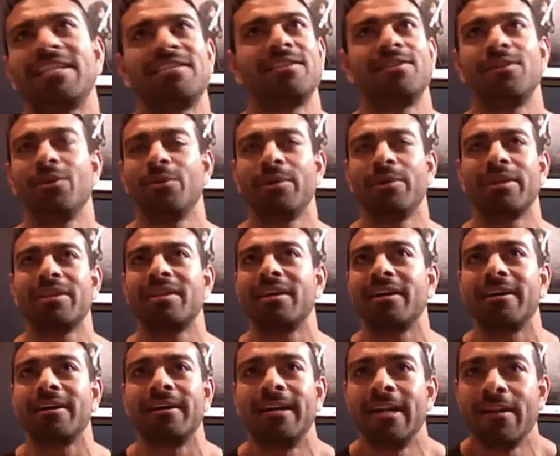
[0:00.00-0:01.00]
has to do with
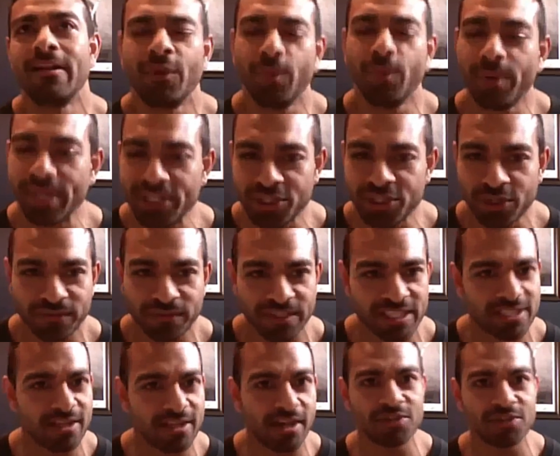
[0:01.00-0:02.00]
the ratio
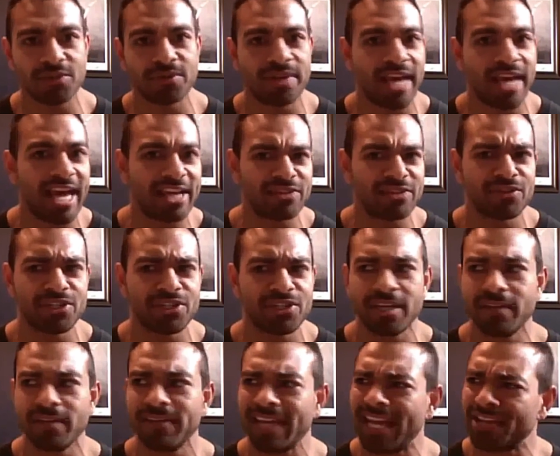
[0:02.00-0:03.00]
of testosterone to
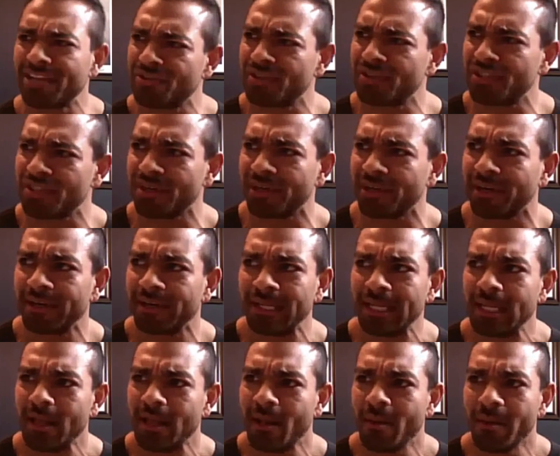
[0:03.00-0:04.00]
estrogen. The estrogens
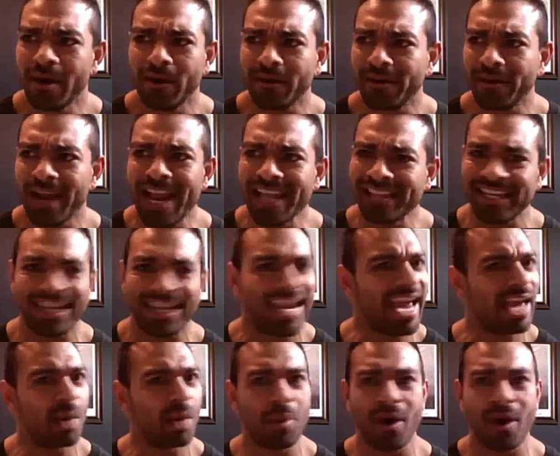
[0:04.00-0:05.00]
are
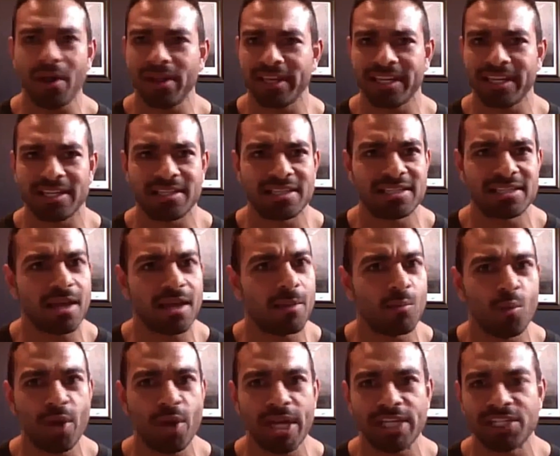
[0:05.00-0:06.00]
anti-catabolic in
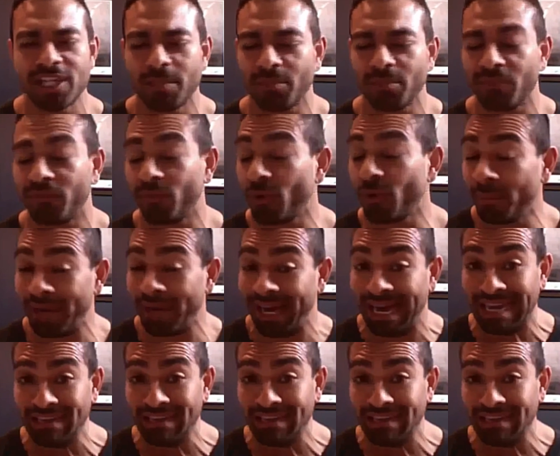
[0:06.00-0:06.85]
some way, shape, or form.